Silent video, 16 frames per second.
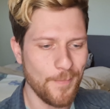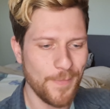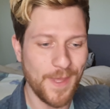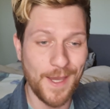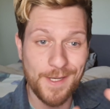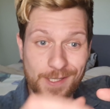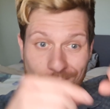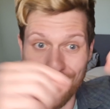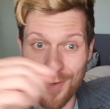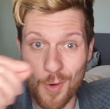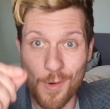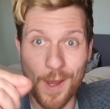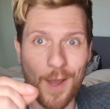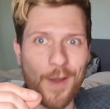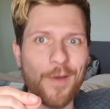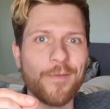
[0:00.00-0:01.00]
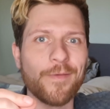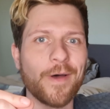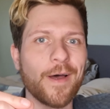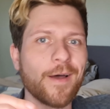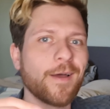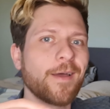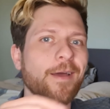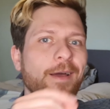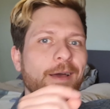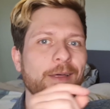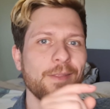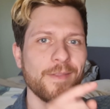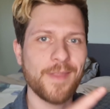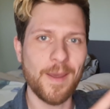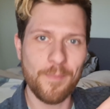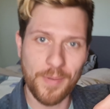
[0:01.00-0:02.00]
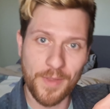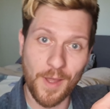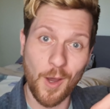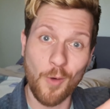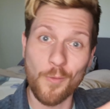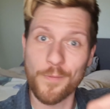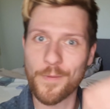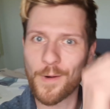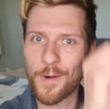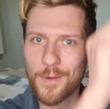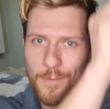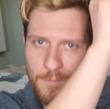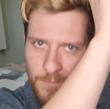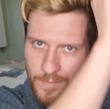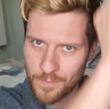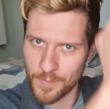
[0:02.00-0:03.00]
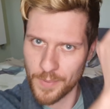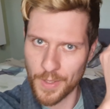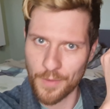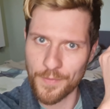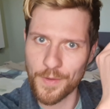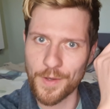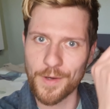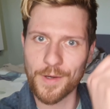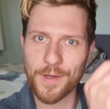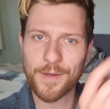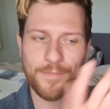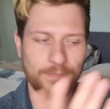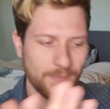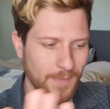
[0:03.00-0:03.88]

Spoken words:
yeah, just roll it over, then put the hole through, put it on the hook,